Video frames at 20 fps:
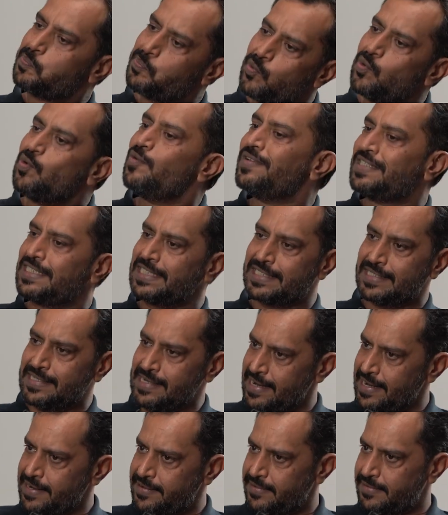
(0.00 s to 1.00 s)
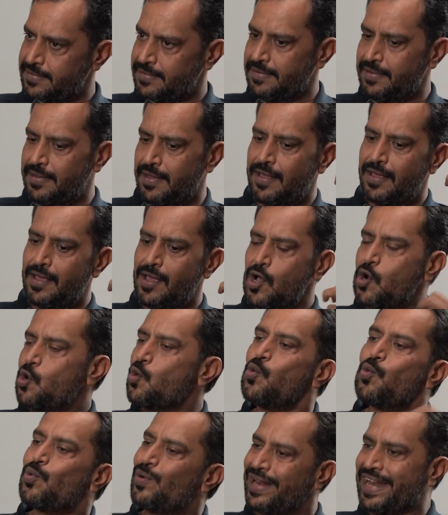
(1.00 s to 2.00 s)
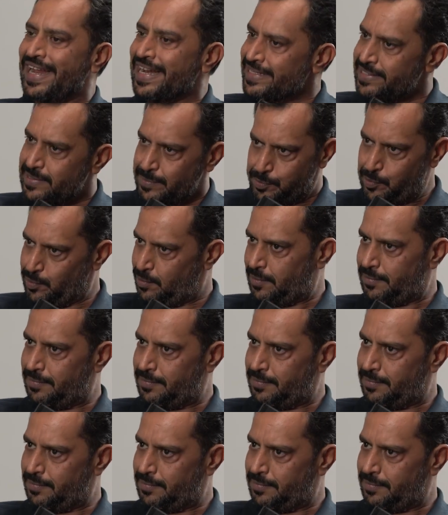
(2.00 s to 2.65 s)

pull which is created. Who creates the pull?